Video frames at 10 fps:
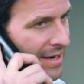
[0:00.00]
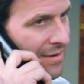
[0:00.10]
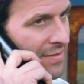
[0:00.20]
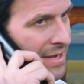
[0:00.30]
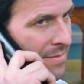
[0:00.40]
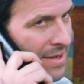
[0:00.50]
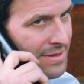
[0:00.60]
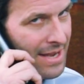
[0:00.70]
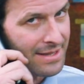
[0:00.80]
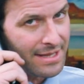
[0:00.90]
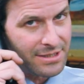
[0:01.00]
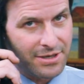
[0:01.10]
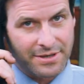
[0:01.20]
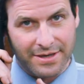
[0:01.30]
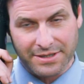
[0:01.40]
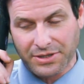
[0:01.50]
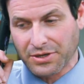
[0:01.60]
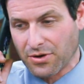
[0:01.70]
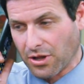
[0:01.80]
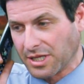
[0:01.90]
I didn't even think about that. That's a good call.